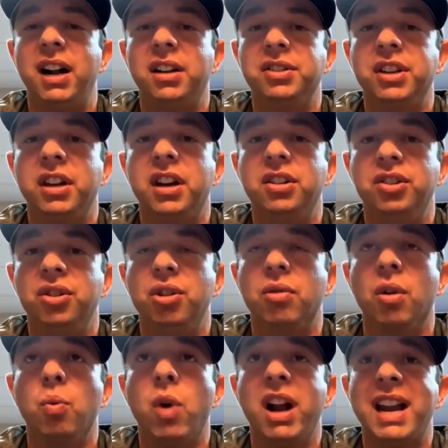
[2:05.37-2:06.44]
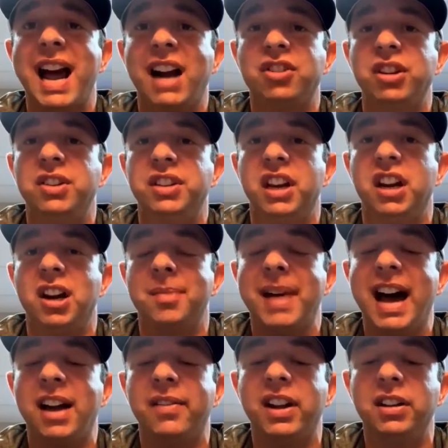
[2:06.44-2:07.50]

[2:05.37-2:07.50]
is going to do or what actually is going to come out of it.